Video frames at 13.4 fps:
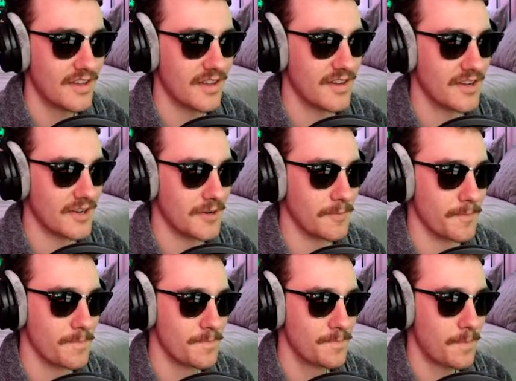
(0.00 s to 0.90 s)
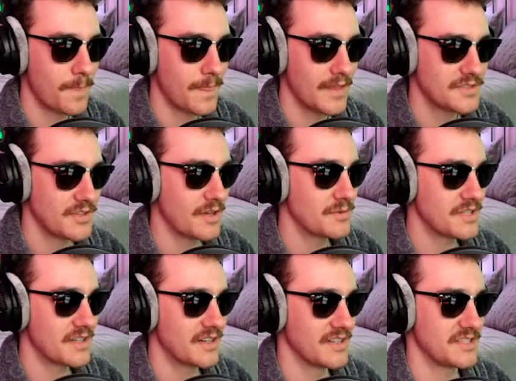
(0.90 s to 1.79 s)
So that
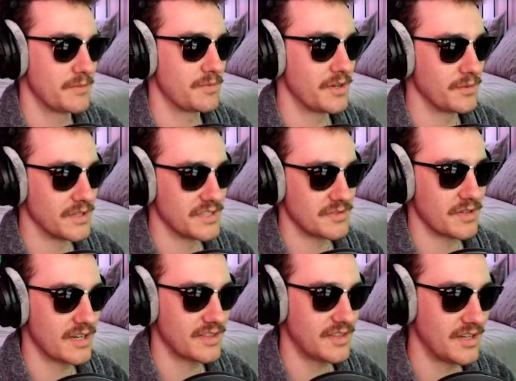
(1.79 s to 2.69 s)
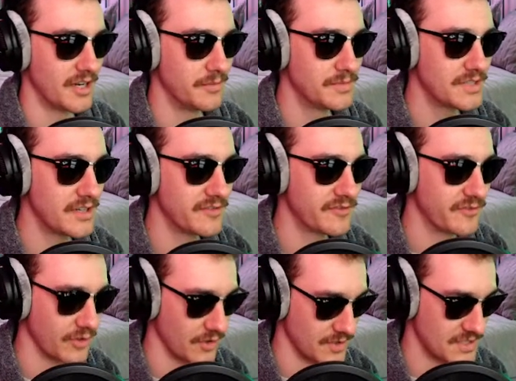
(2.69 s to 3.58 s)
was the concept anyway. So I got the hum done
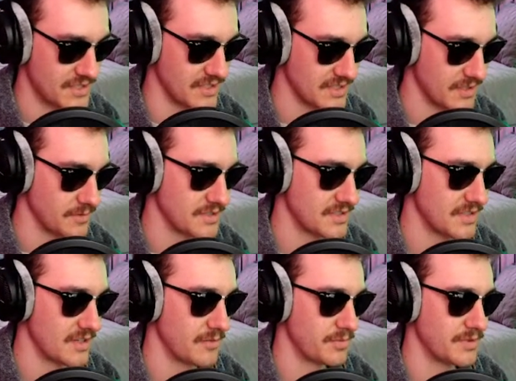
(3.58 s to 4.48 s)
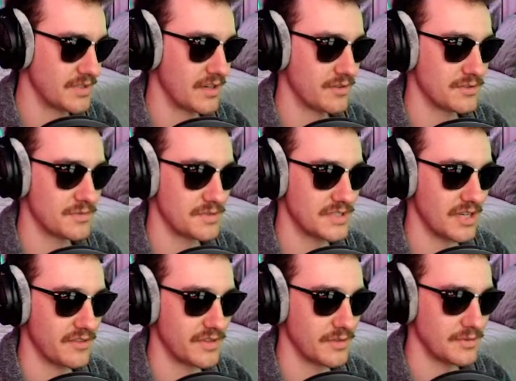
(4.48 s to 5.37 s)
first because I put together some
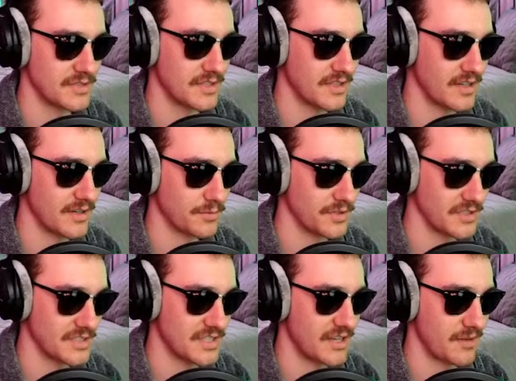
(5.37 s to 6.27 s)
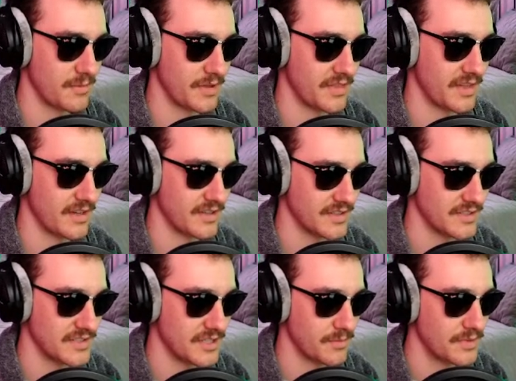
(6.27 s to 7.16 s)
stuff and I got real excited about that
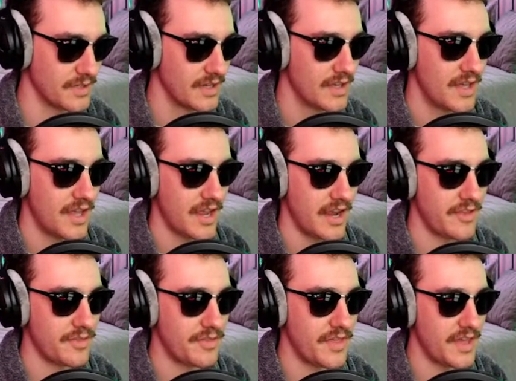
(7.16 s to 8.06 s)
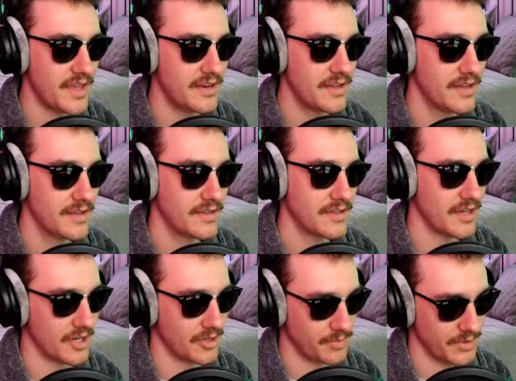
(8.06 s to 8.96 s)
concept. And then,
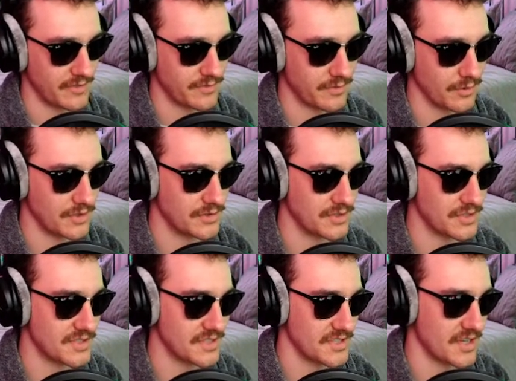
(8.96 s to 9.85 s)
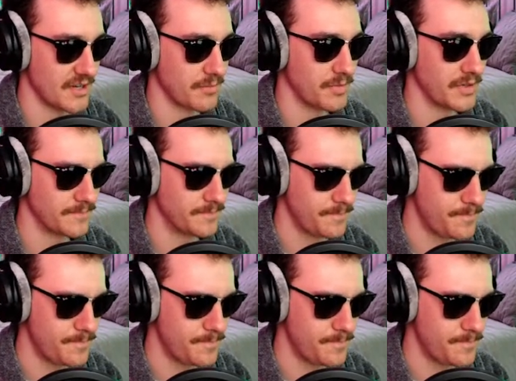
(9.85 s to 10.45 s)
and I'll play it for you in just a sec, but